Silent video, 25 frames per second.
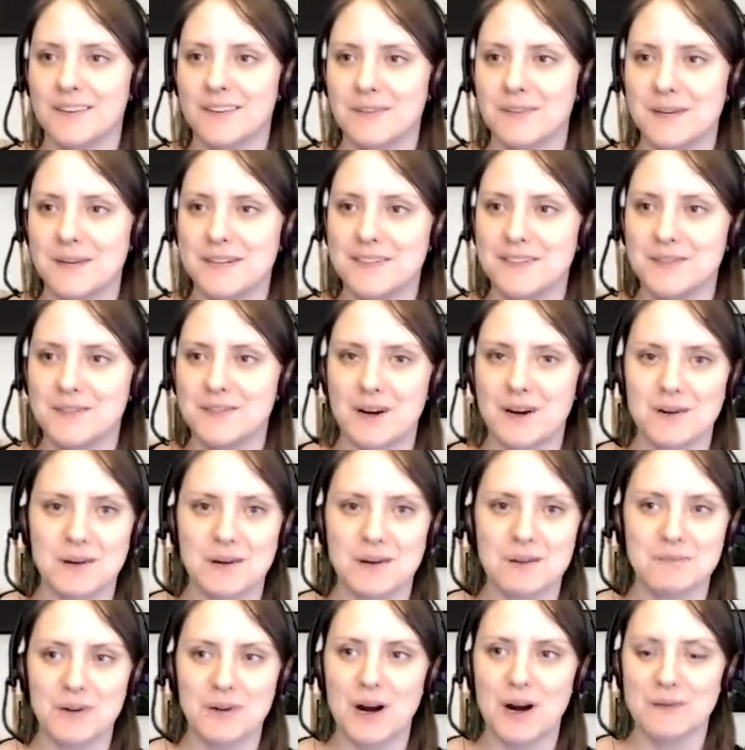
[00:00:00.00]
do
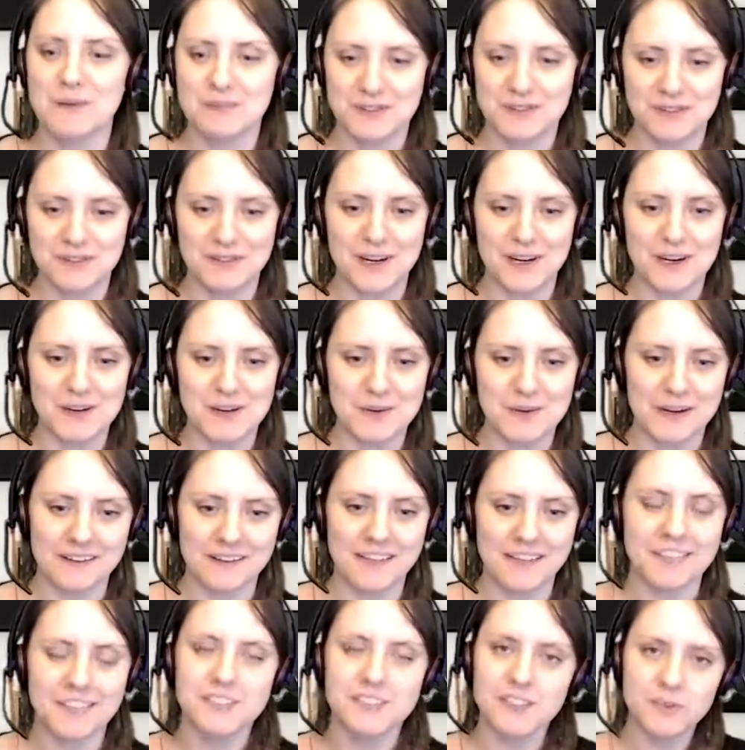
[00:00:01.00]
a proper farewell,
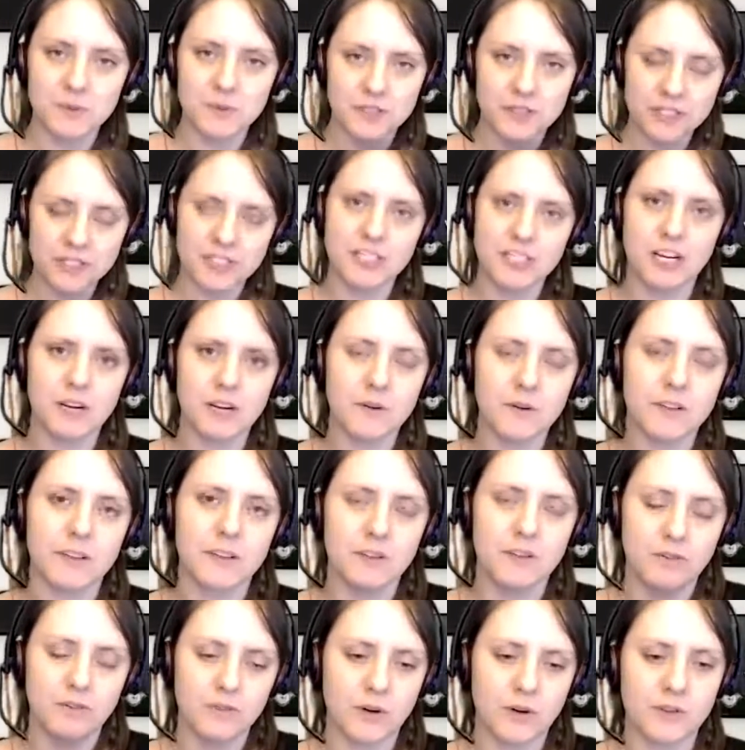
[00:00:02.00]
I just want to share with
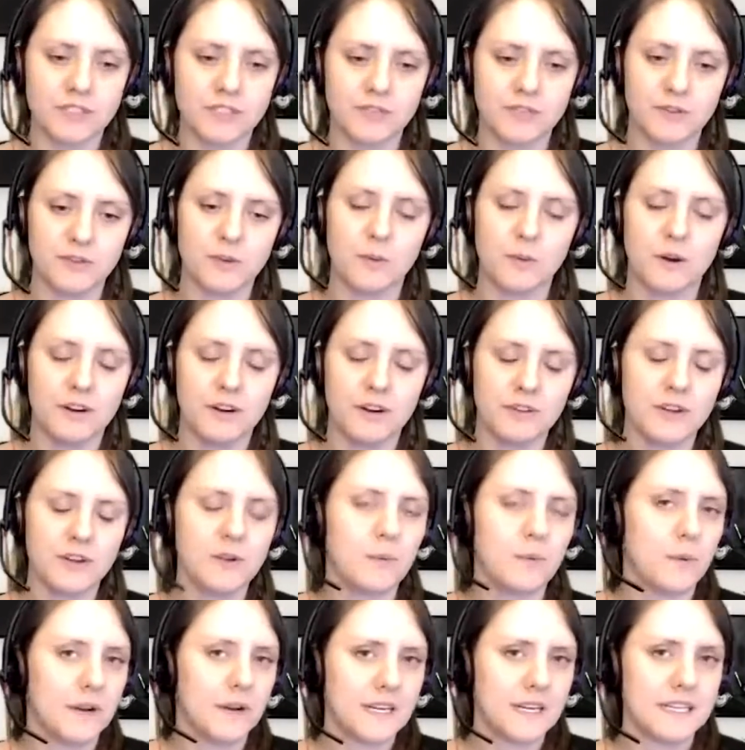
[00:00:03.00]
you folks, if you're
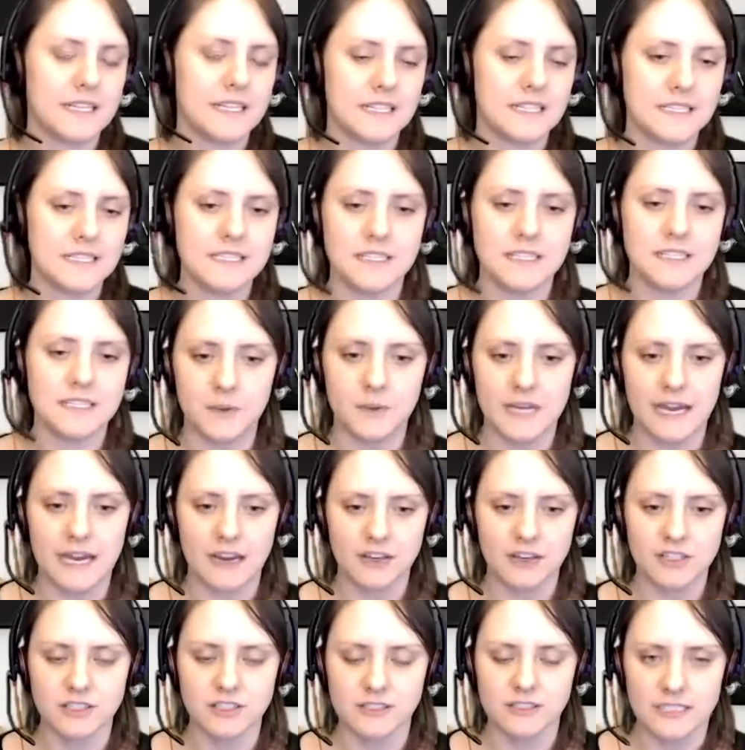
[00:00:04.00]
wondering what it is that we
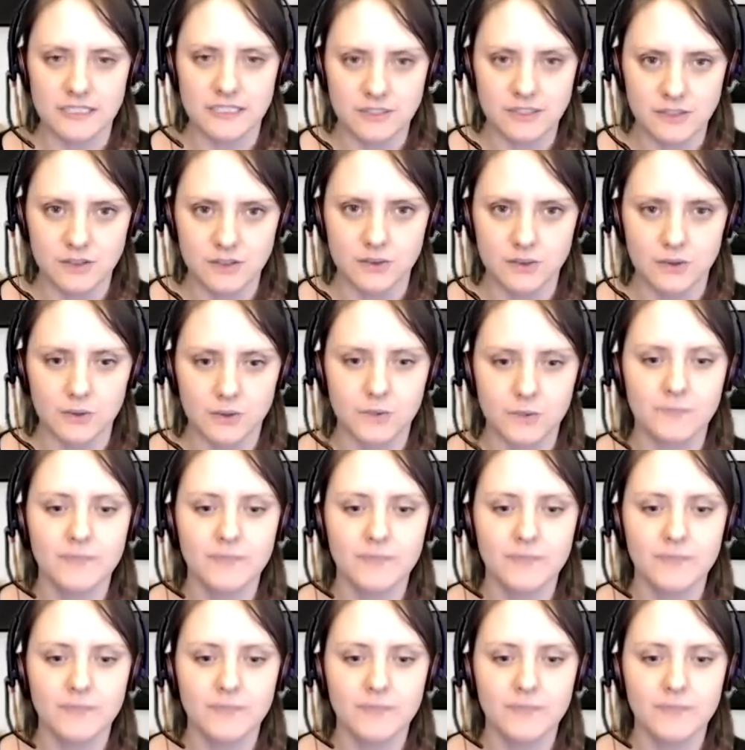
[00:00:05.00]
actually do.